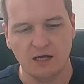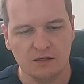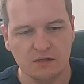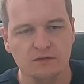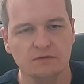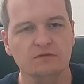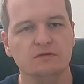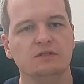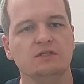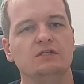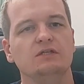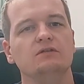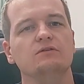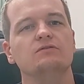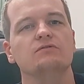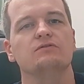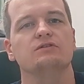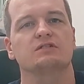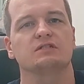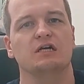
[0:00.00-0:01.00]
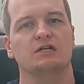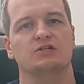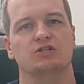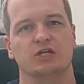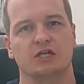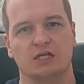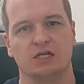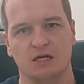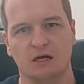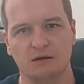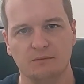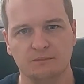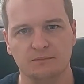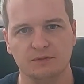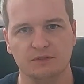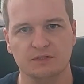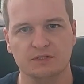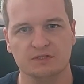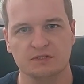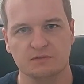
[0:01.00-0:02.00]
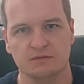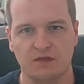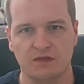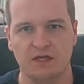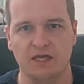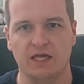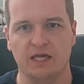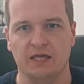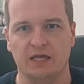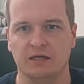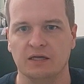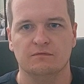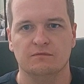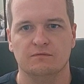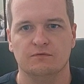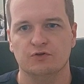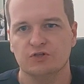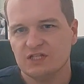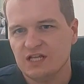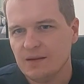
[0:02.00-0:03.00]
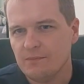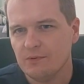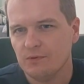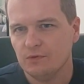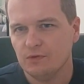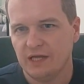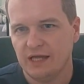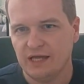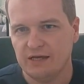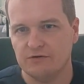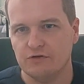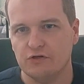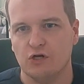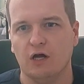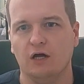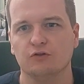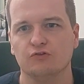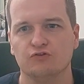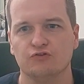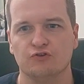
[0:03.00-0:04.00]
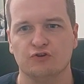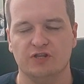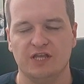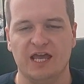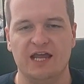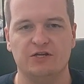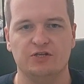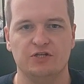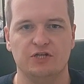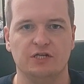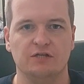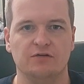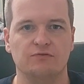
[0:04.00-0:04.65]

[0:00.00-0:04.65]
could they use such a complex thing? For example, agriculture in ancient